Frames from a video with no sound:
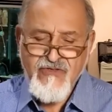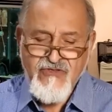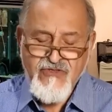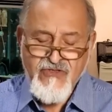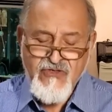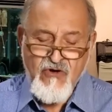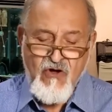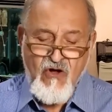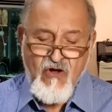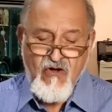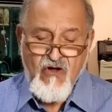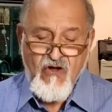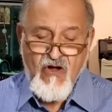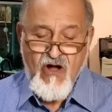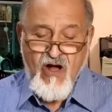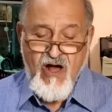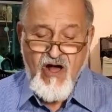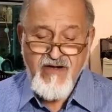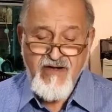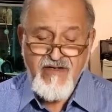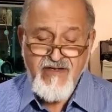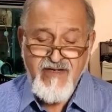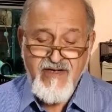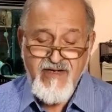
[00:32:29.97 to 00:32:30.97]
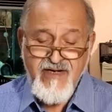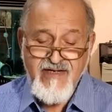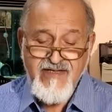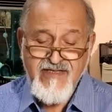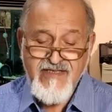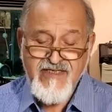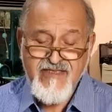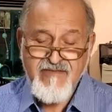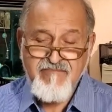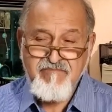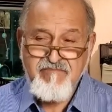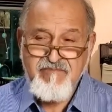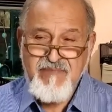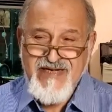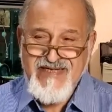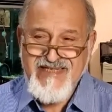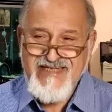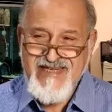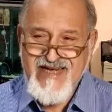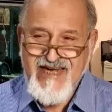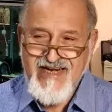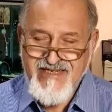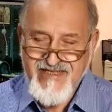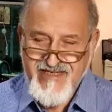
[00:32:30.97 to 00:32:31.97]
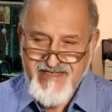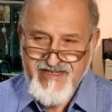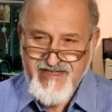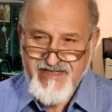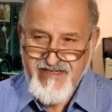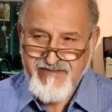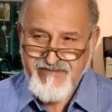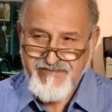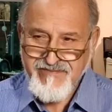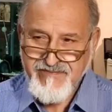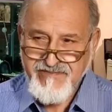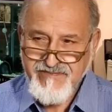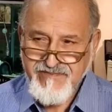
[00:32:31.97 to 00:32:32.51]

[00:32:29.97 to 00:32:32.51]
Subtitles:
talk on is Pateti.